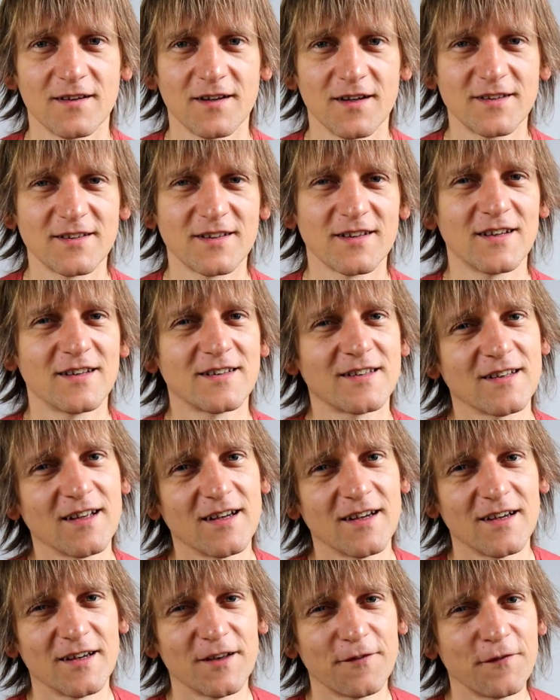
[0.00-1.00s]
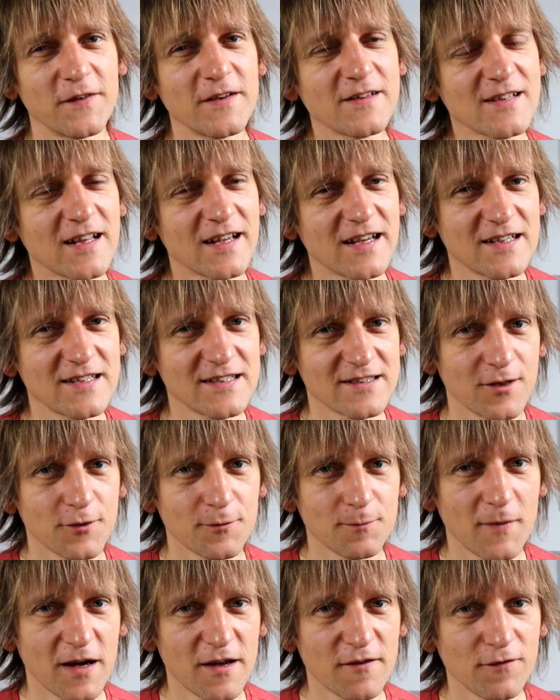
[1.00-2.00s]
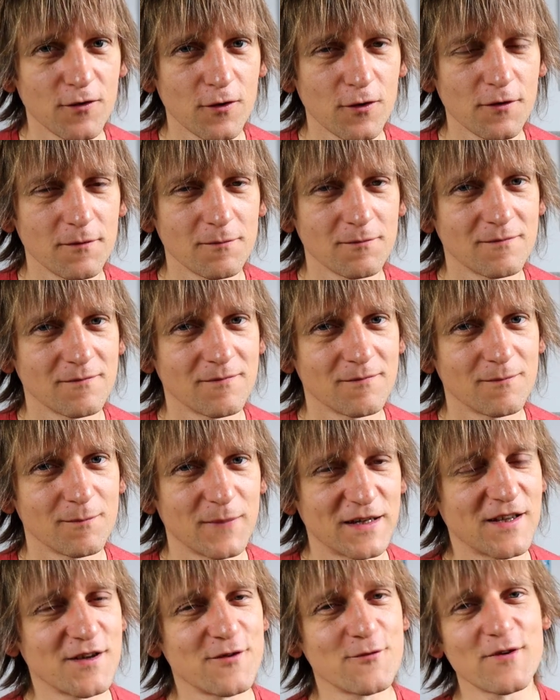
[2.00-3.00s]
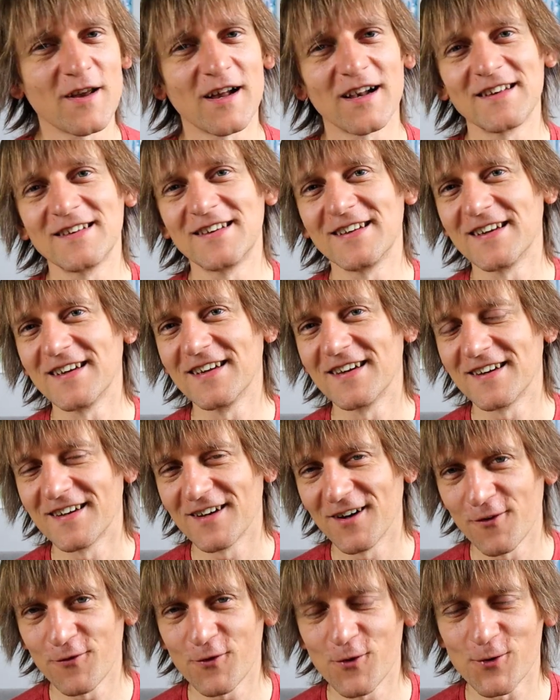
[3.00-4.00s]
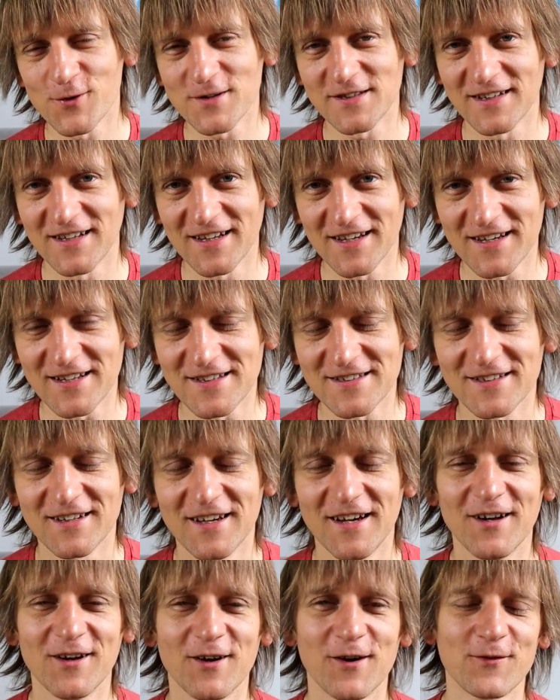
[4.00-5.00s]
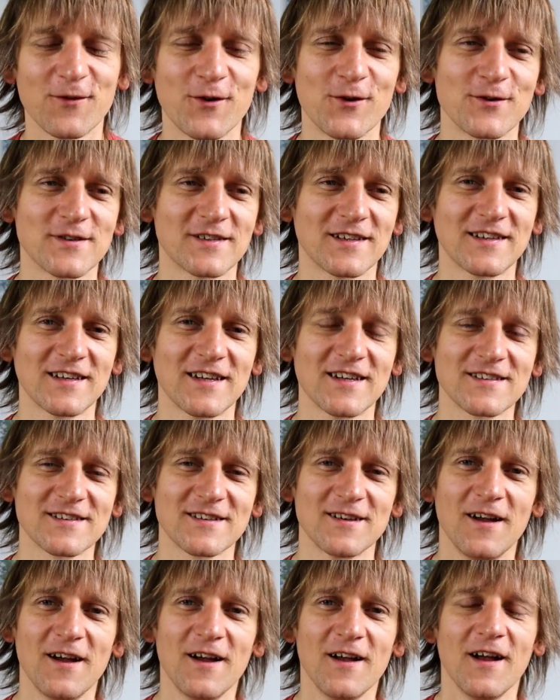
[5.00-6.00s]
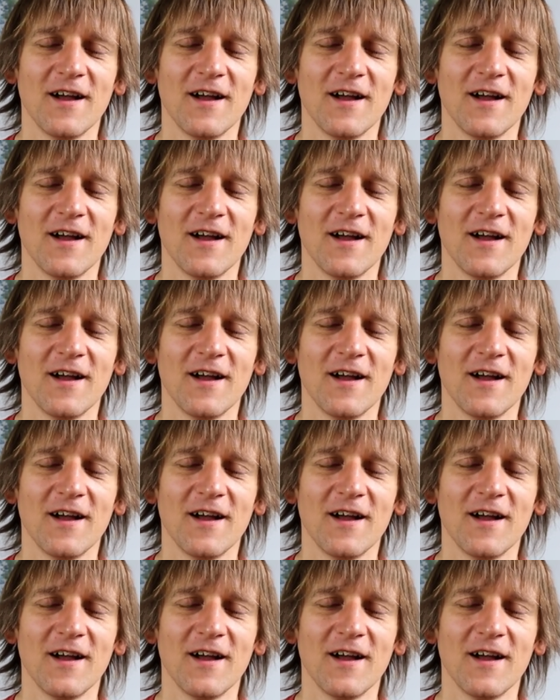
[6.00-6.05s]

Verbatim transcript: it's, it's, it feels like it's not my fault, but in reality, of course it is. Of course it is.